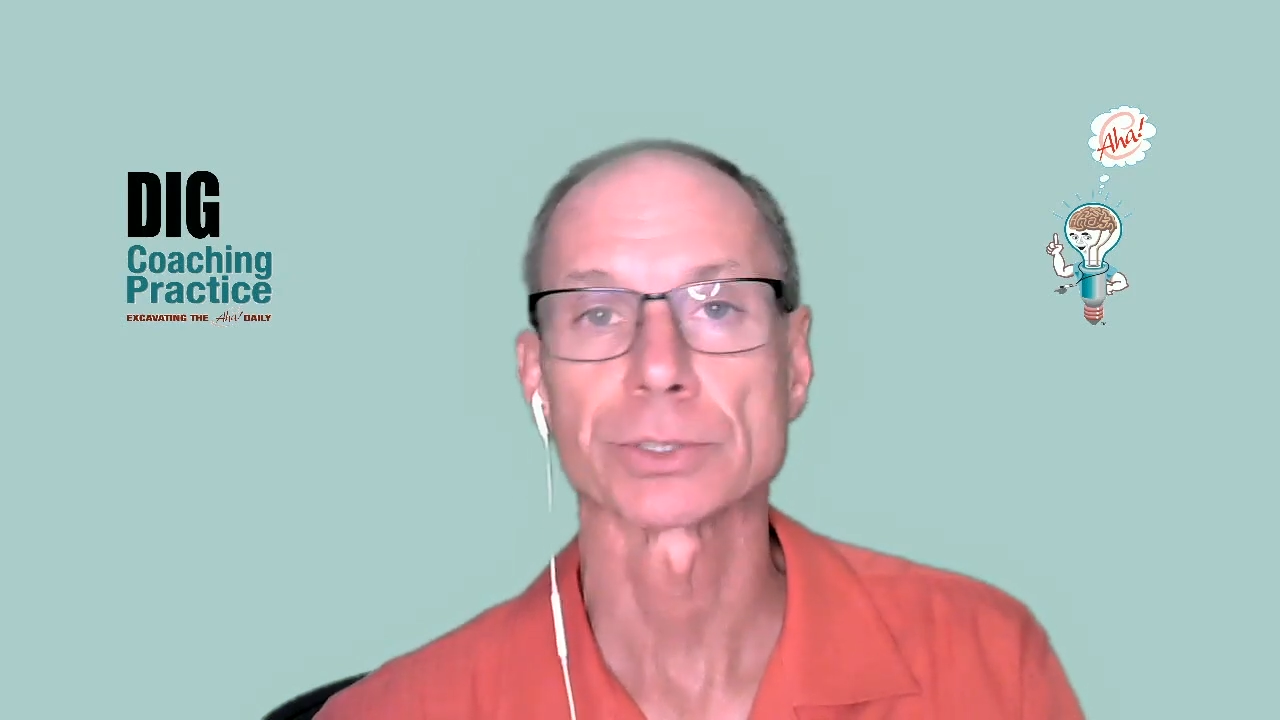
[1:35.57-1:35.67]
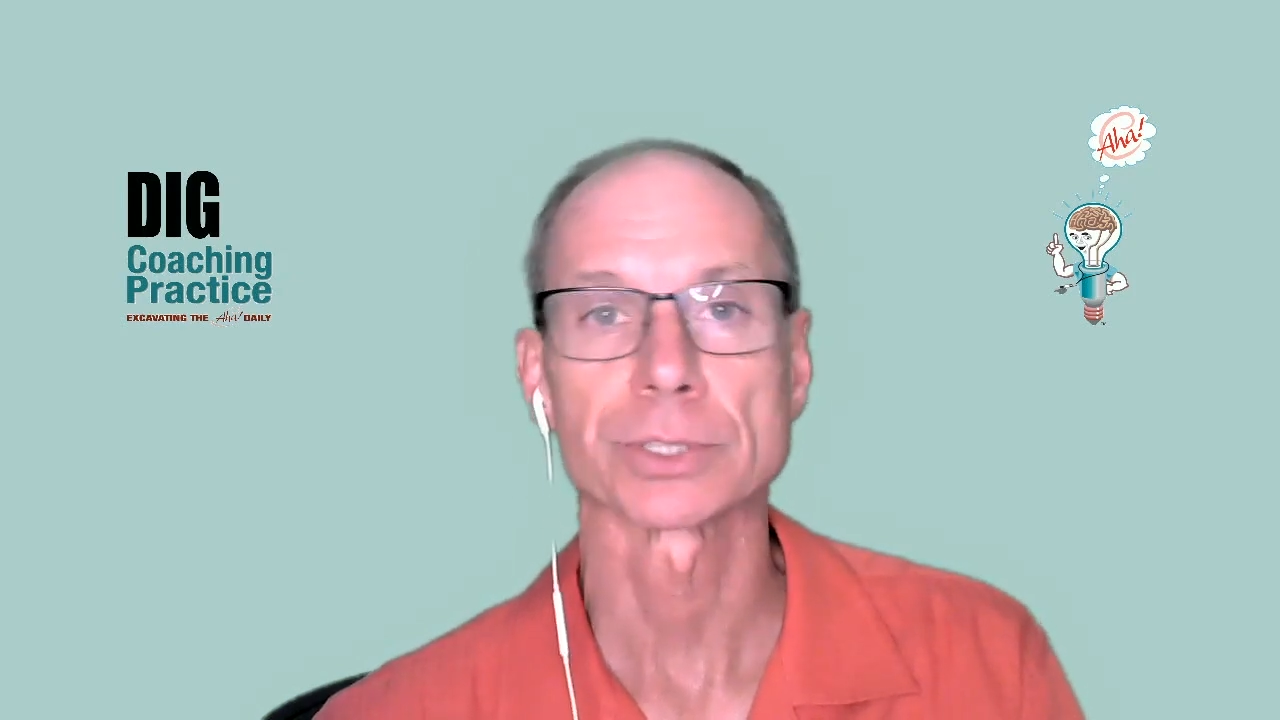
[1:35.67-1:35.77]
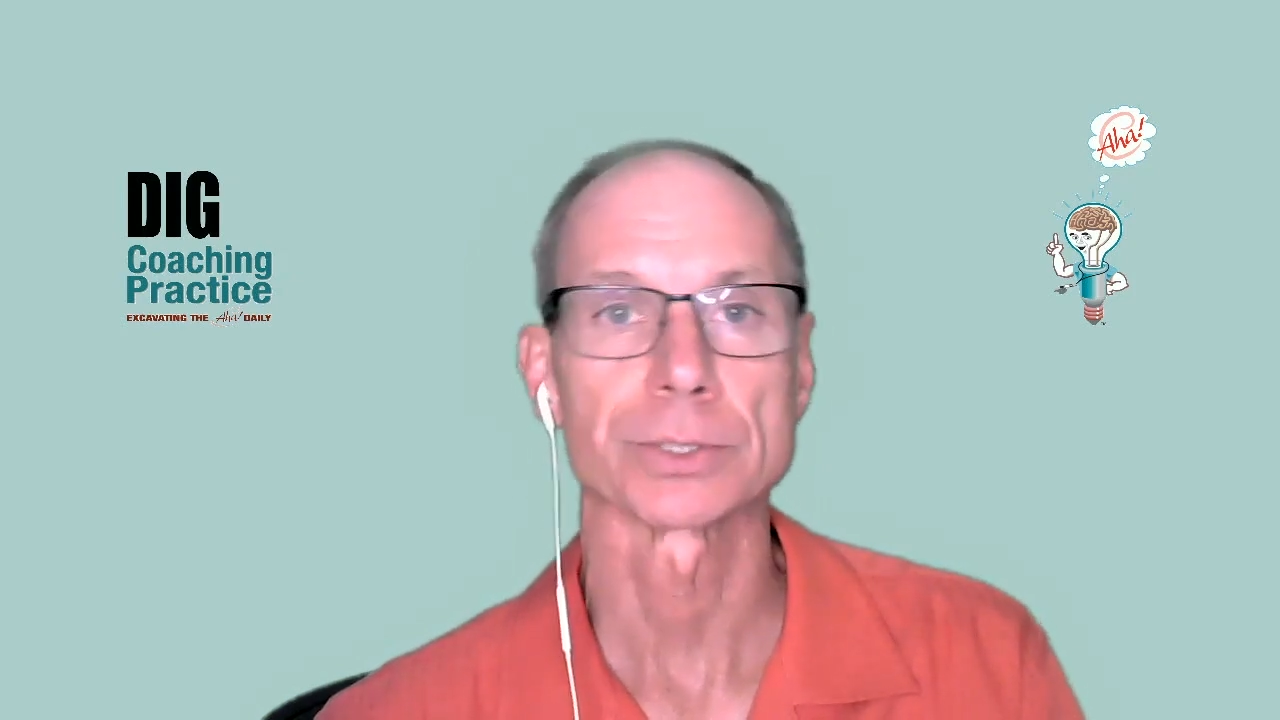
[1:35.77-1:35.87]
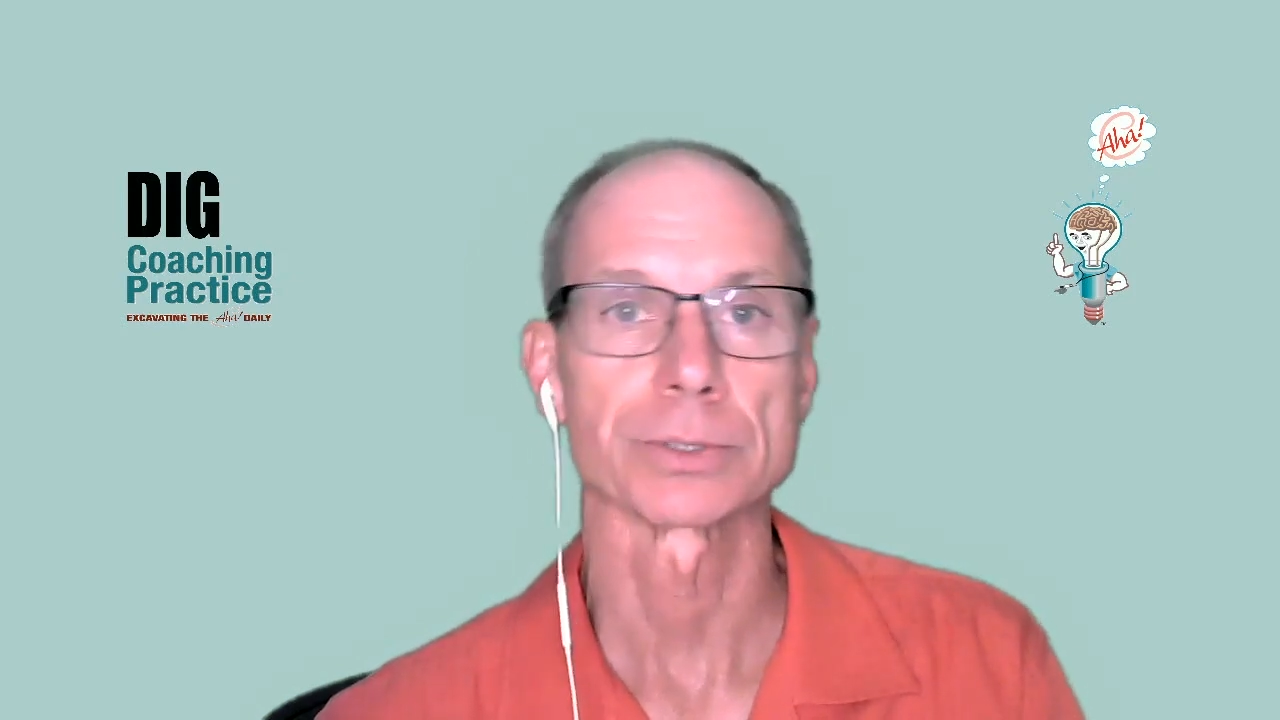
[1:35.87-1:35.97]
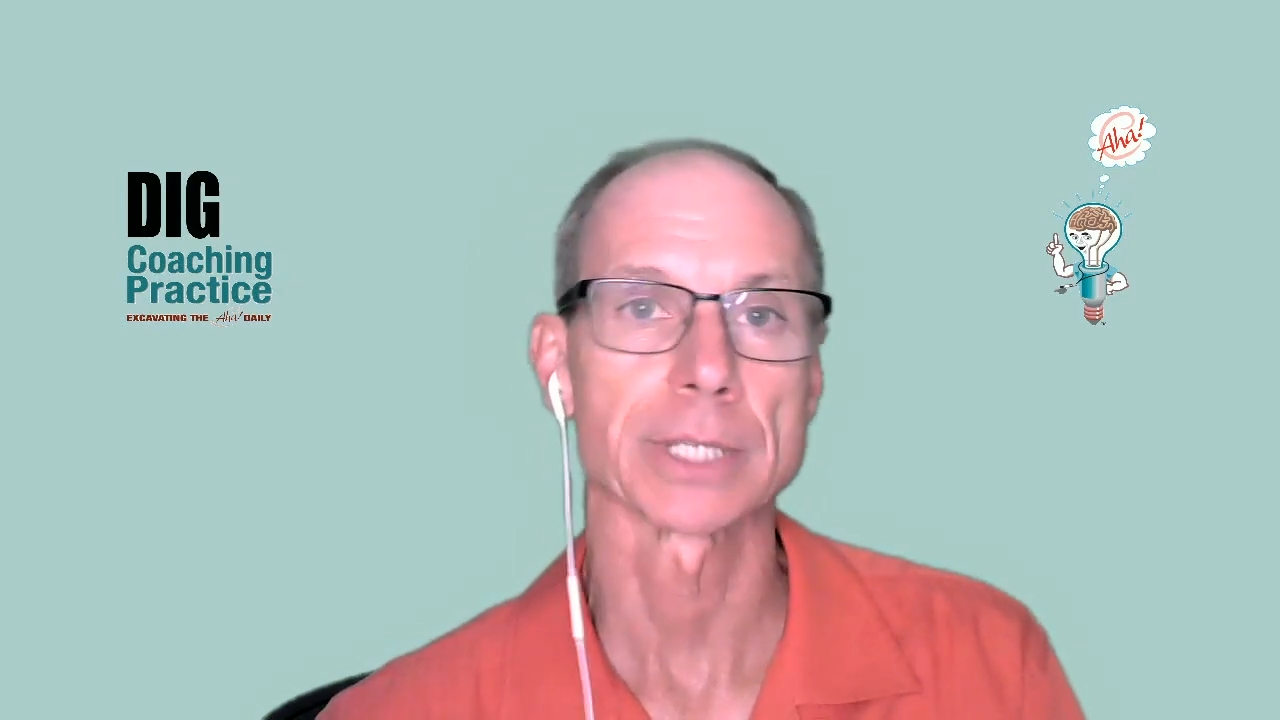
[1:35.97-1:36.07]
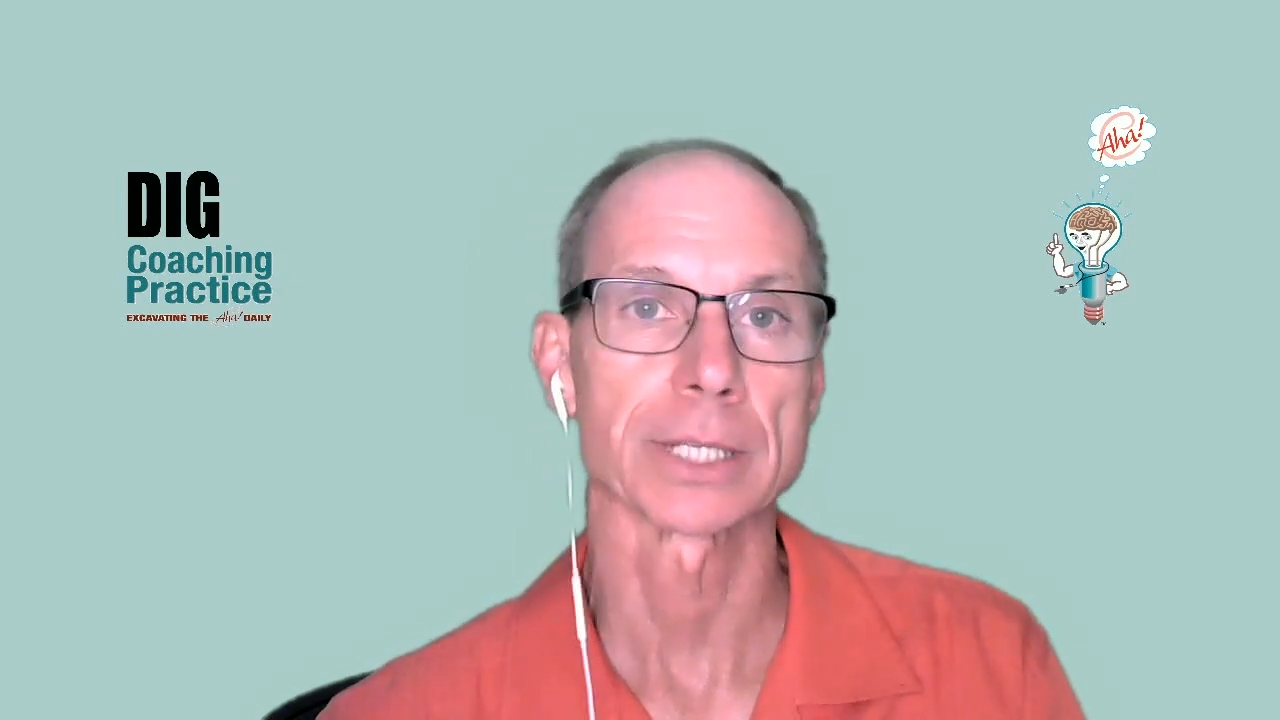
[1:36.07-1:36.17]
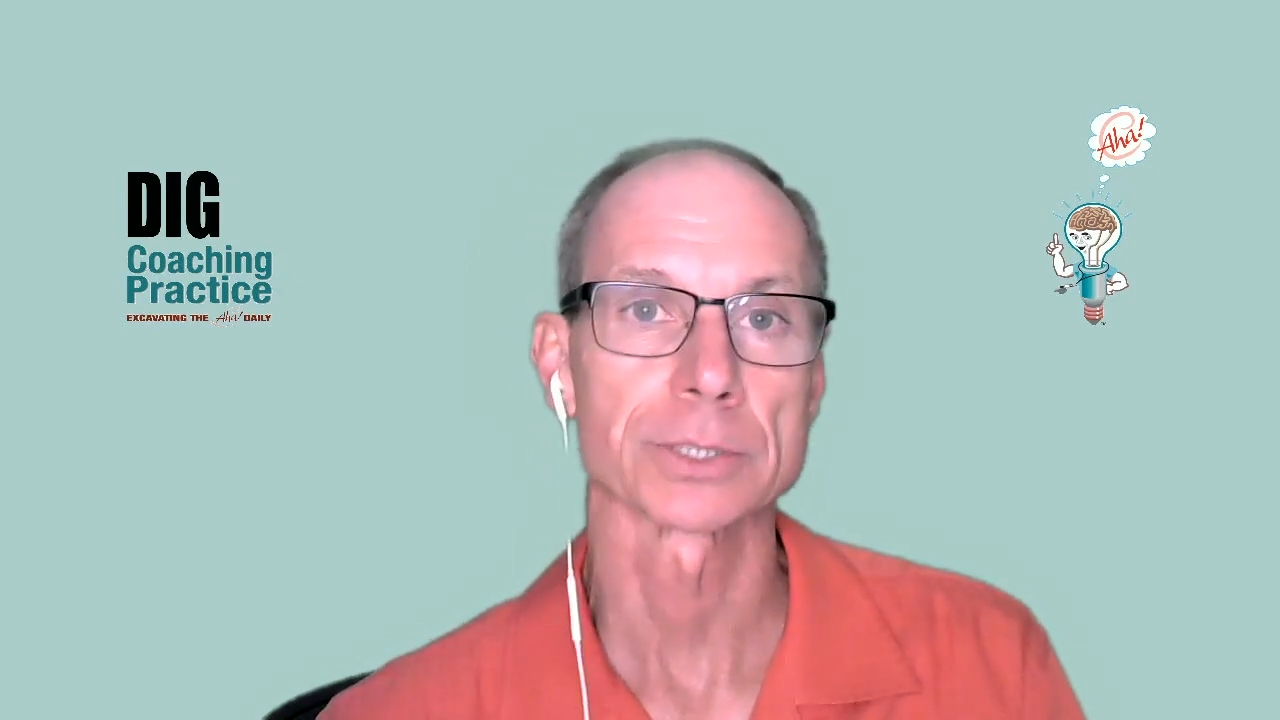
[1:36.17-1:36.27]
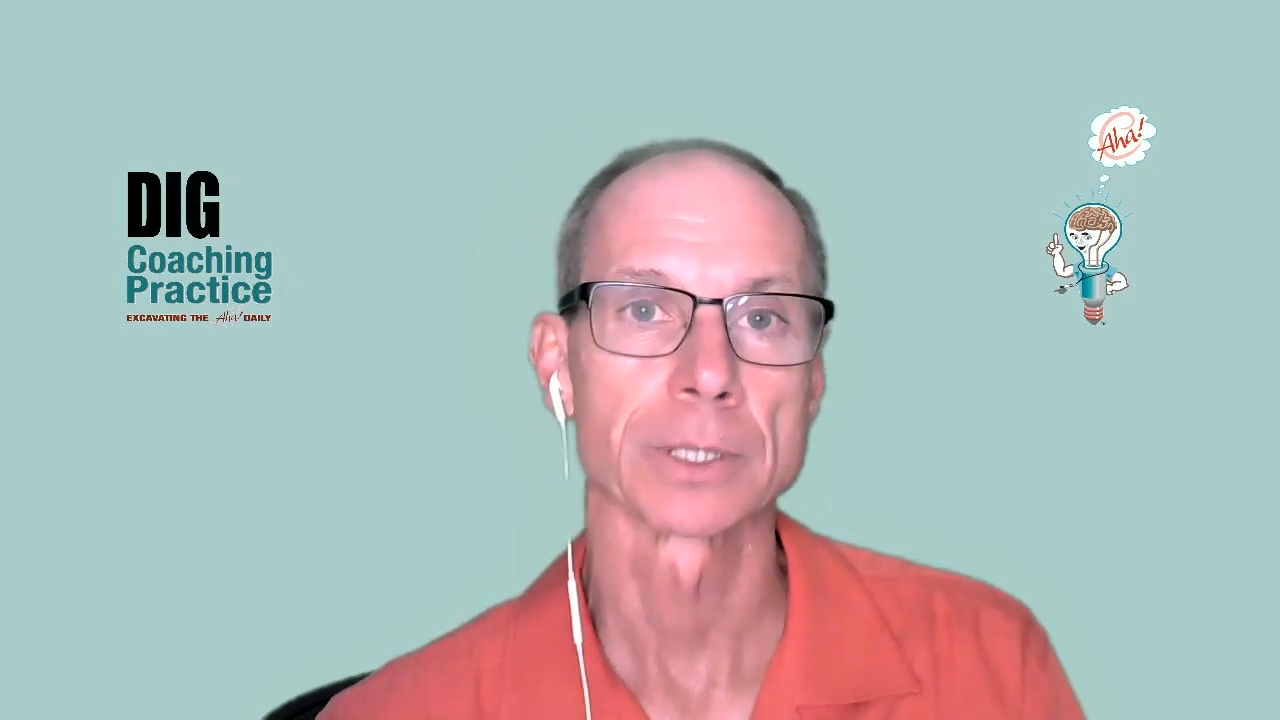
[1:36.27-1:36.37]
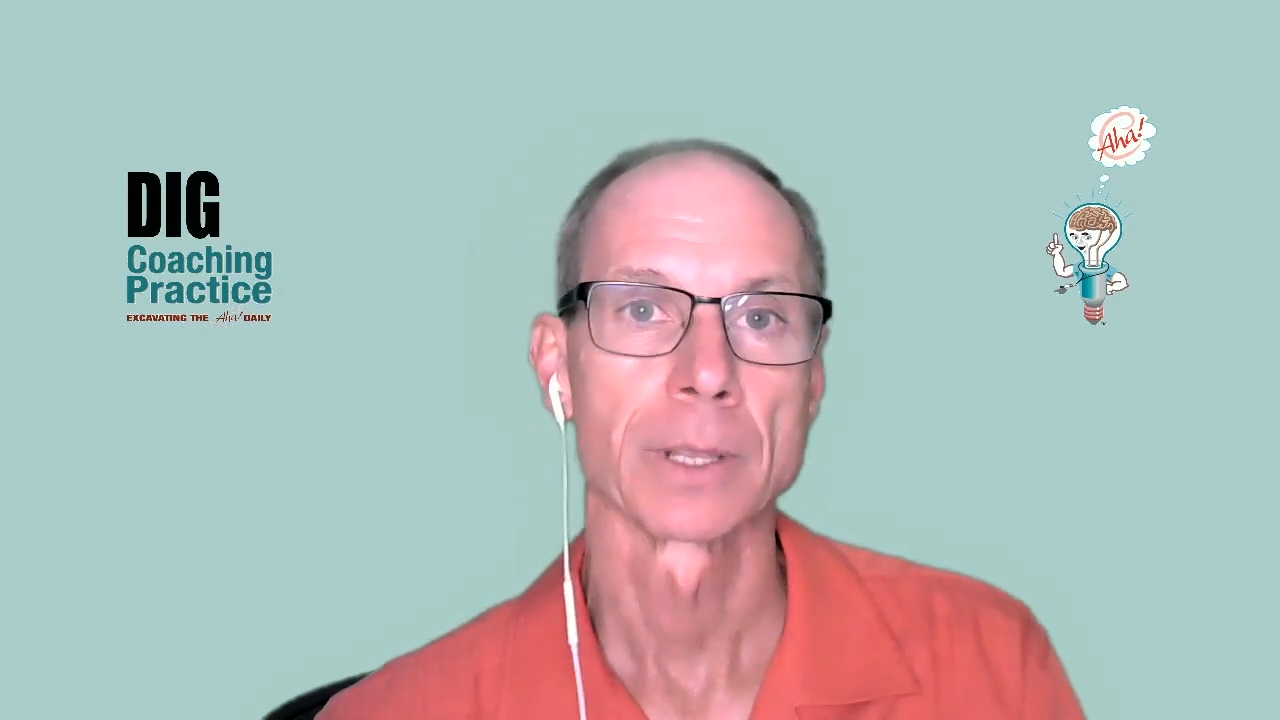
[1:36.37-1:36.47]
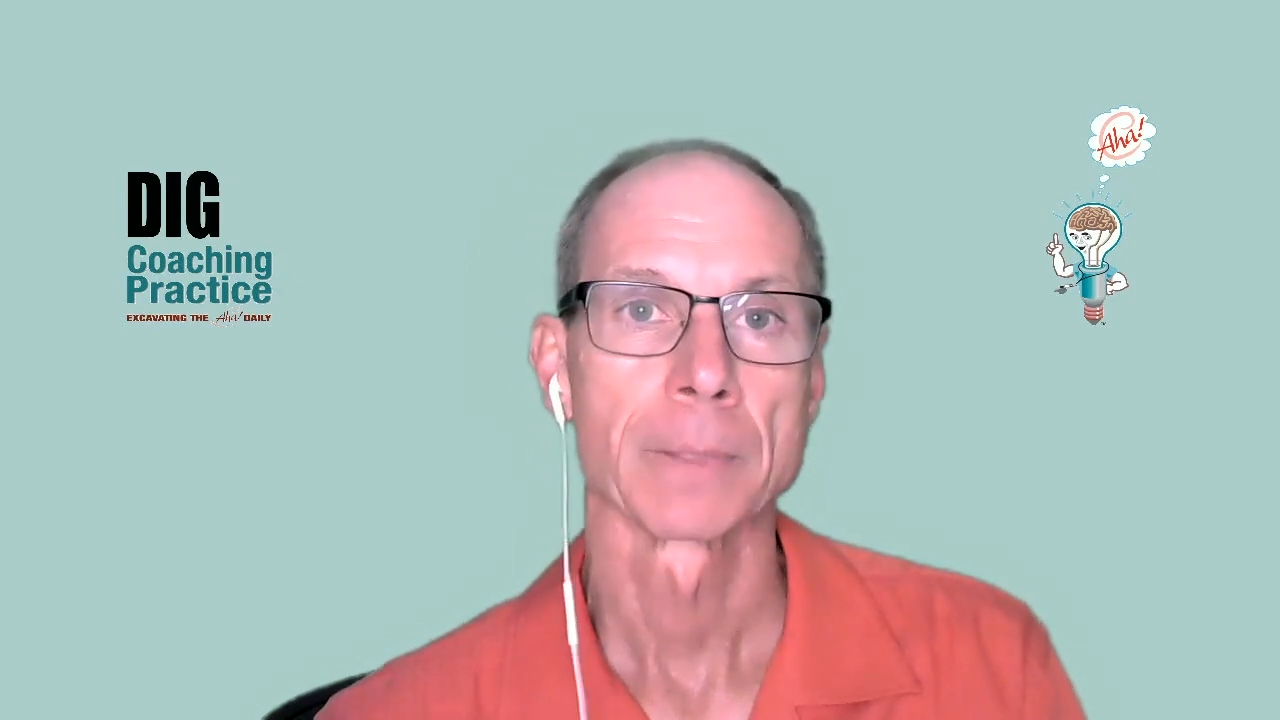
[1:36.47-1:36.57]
you can do things.